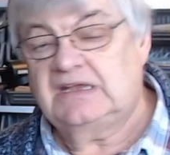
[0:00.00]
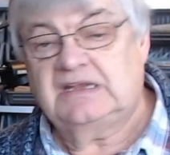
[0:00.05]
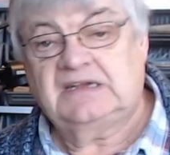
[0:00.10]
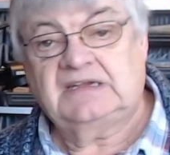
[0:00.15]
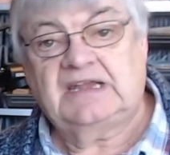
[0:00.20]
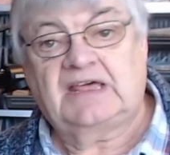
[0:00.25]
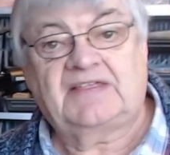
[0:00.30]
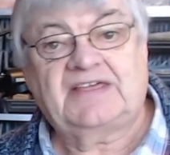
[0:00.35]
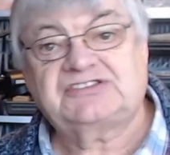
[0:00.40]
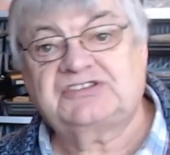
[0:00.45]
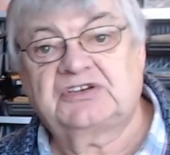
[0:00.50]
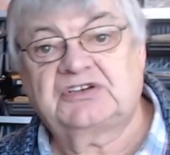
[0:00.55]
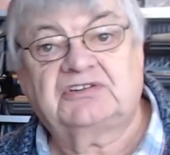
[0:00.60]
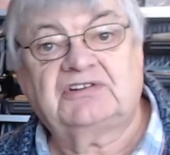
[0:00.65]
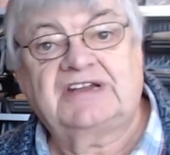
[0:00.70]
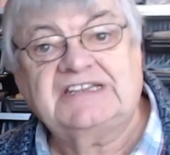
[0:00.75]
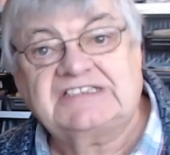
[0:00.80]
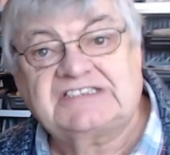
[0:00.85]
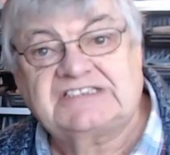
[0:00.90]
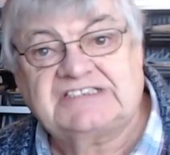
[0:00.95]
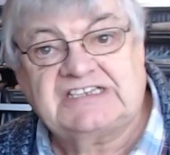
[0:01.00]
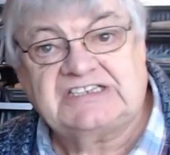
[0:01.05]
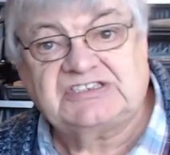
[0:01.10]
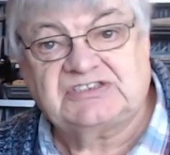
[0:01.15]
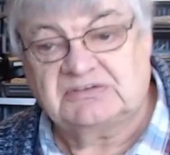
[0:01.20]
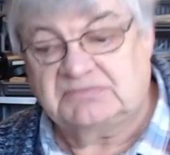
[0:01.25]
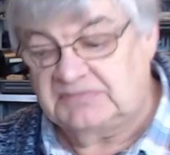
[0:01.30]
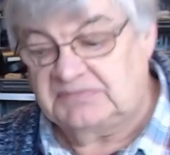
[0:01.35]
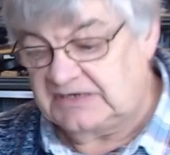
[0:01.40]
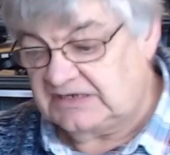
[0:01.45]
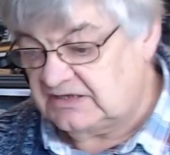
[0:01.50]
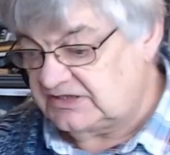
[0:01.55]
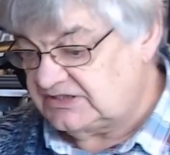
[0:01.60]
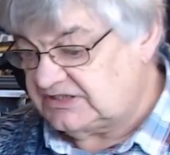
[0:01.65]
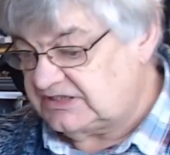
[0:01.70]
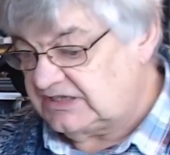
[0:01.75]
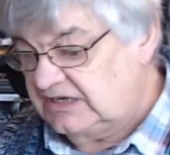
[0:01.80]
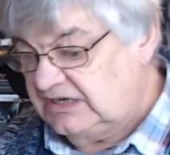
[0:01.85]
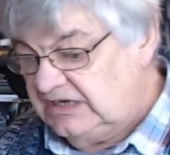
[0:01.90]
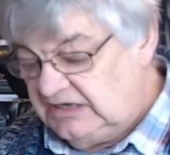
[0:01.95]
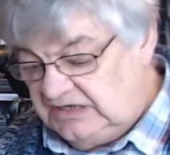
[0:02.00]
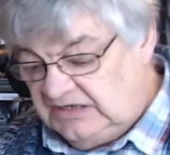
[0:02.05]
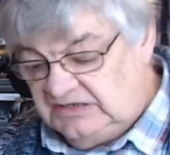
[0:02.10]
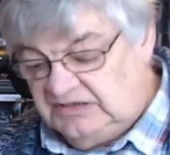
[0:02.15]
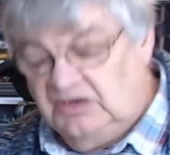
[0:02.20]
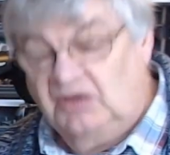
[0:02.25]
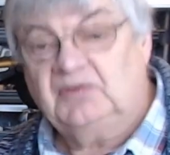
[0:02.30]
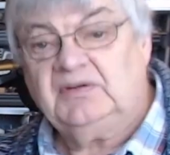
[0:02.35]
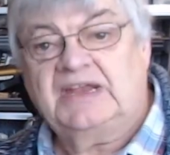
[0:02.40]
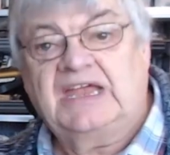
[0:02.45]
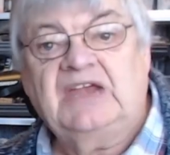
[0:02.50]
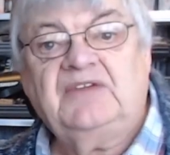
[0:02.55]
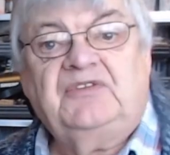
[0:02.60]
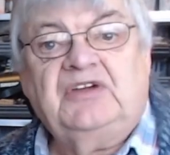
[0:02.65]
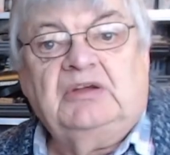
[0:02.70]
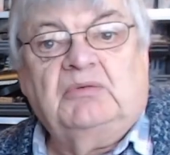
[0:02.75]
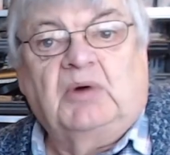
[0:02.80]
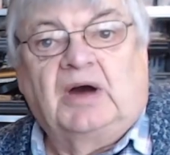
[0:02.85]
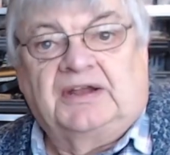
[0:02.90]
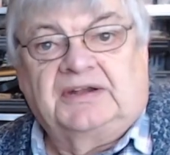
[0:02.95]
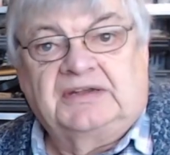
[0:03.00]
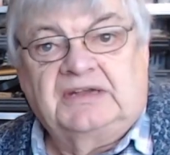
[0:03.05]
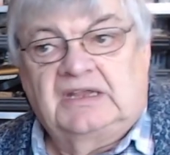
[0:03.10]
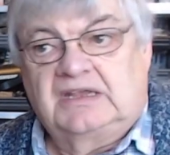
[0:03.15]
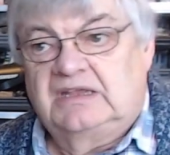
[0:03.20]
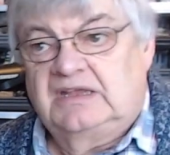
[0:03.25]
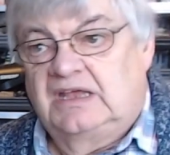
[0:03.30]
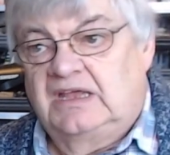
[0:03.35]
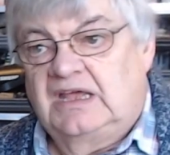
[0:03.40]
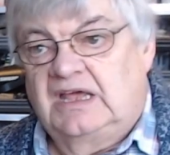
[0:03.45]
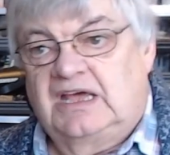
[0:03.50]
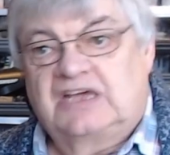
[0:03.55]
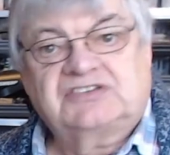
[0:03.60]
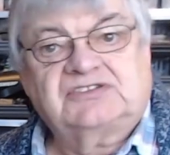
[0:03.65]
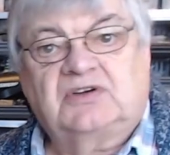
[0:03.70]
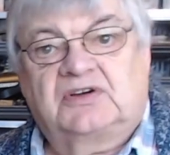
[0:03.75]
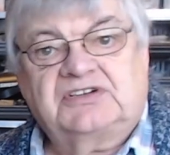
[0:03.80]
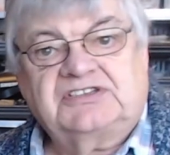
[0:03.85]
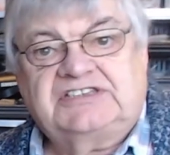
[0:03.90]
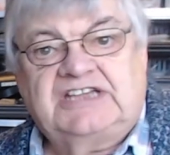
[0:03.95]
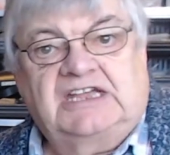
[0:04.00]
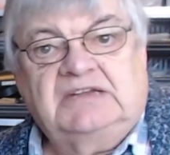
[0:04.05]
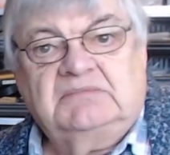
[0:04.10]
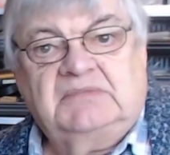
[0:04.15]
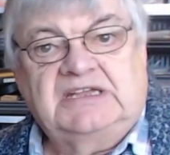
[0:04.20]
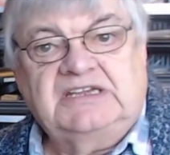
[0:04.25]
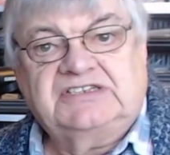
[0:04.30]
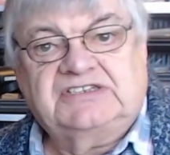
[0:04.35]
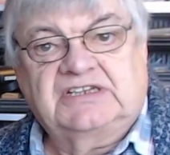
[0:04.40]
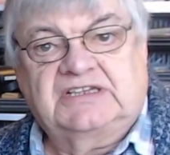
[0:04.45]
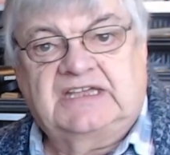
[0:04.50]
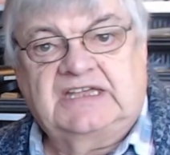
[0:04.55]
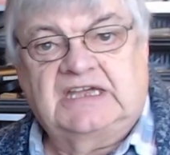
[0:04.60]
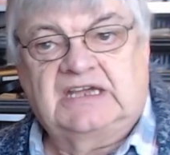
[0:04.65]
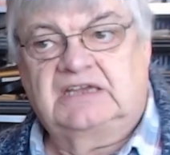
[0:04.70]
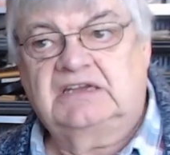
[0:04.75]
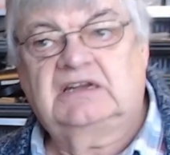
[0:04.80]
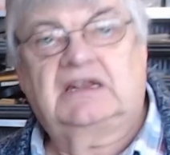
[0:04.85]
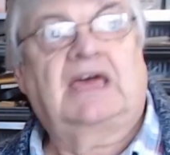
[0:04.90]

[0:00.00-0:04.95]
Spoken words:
Now that's a great system because not everyone has got 10-metre gear. You